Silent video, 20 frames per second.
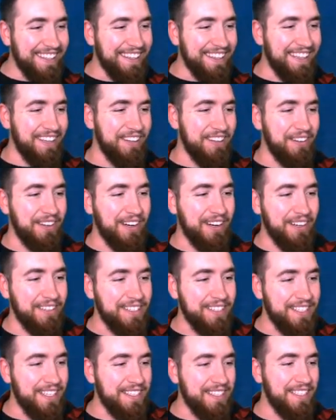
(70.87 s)
The new card
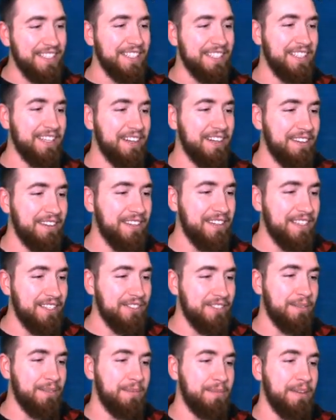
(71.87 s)
says discard this
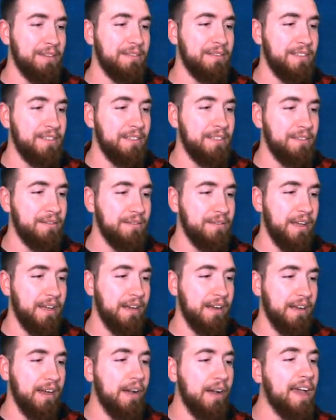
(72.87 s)
tribute to
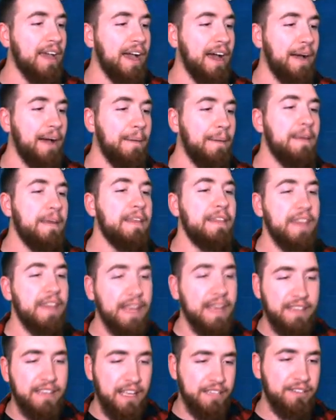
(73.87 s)
Necroz. Oh yeah,
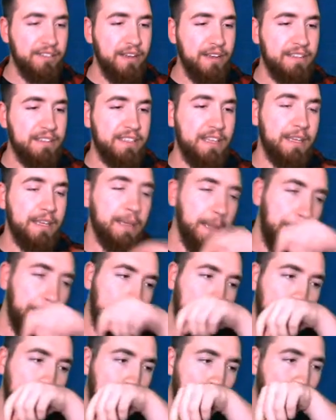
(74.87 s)
that's what I was thinking.
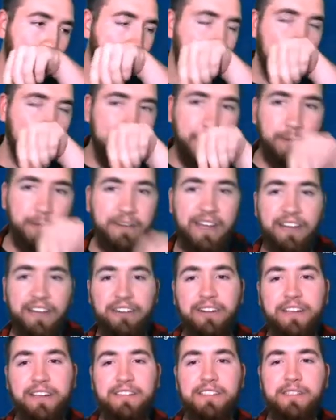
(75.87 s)
The new
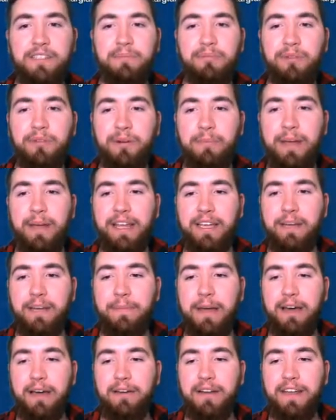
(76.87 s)
Necroz support might come
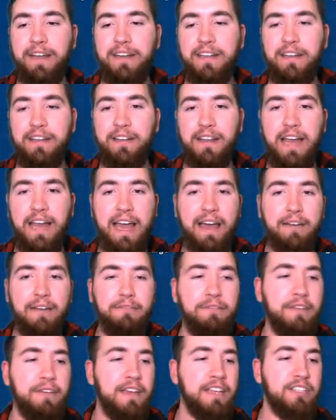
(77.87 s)
out, and it'll
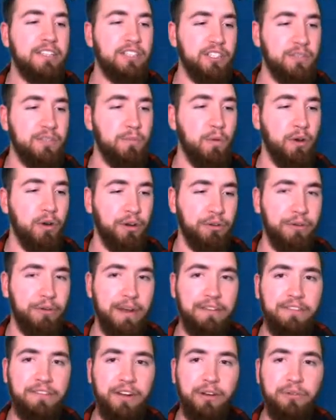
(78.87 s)
have just more
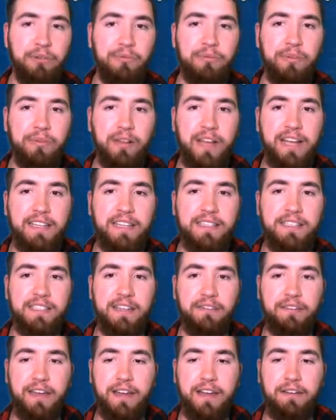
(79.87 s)
graveyard reliant
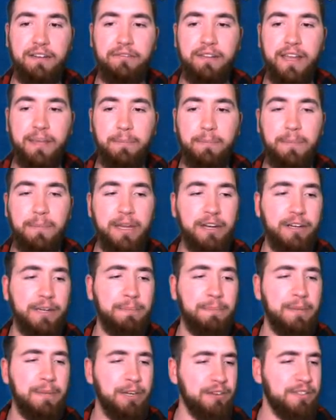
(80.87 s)
stuff, kind of like Mirror.
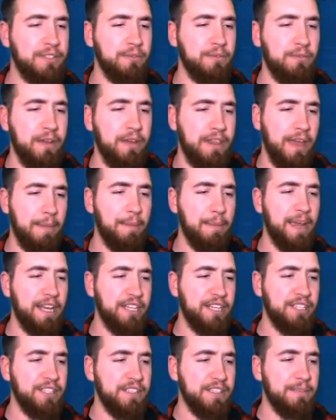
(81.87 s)
Mirror is the one that
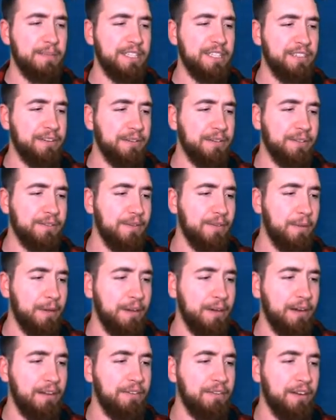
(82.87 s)
banishes the materials from the
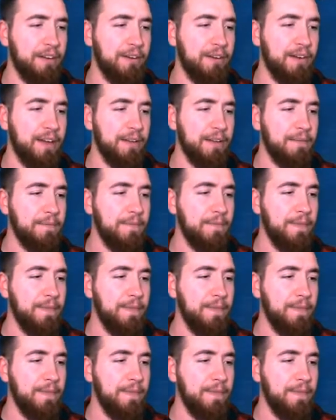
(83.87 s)
graveyard, right?